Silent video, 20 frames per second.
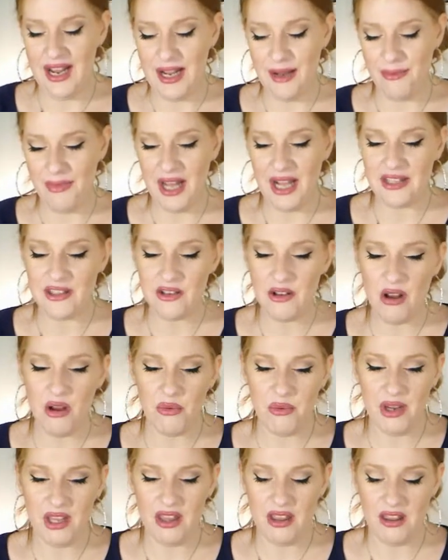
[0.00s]
that's all
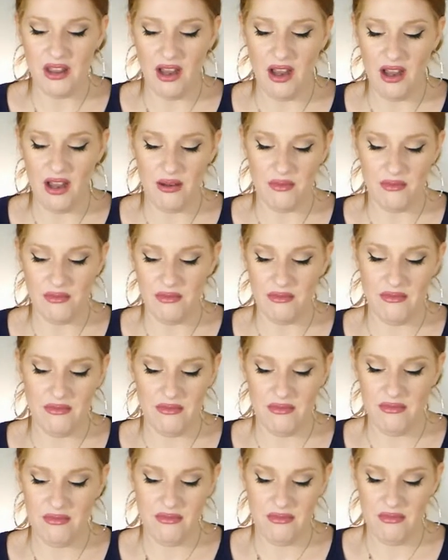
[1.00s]
with
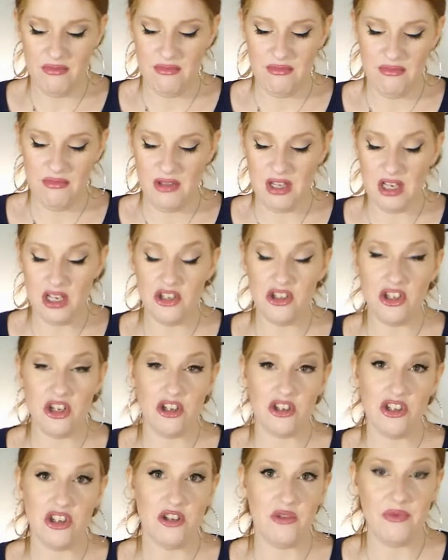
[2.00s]
the
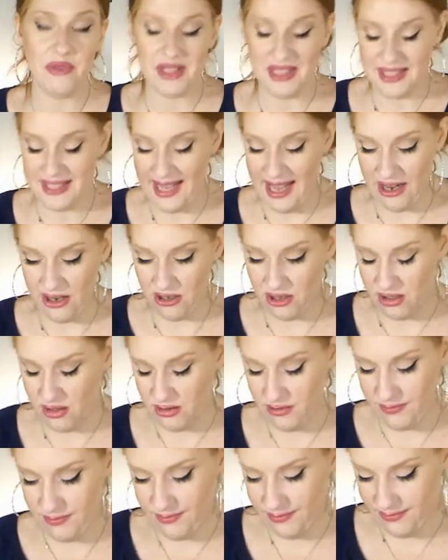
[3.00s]
conjunction with Saturn
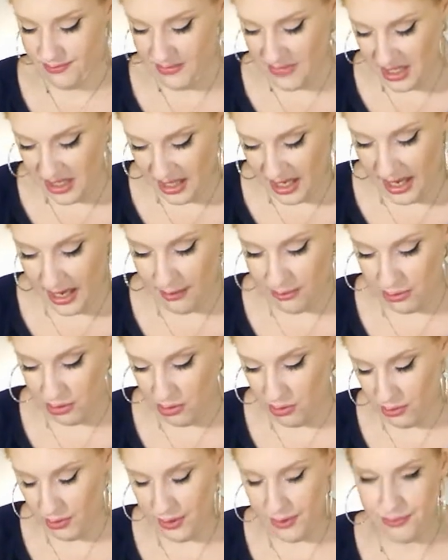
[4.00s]
in
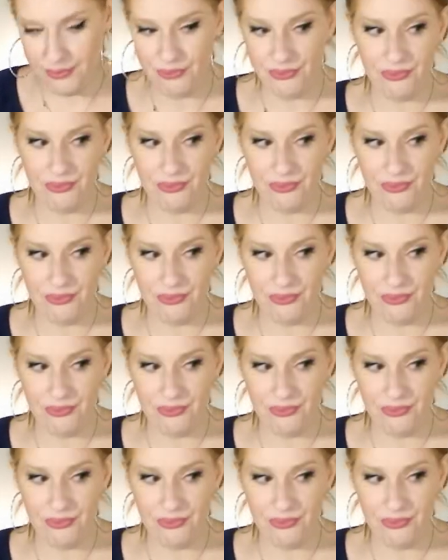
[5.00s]
Capricorn.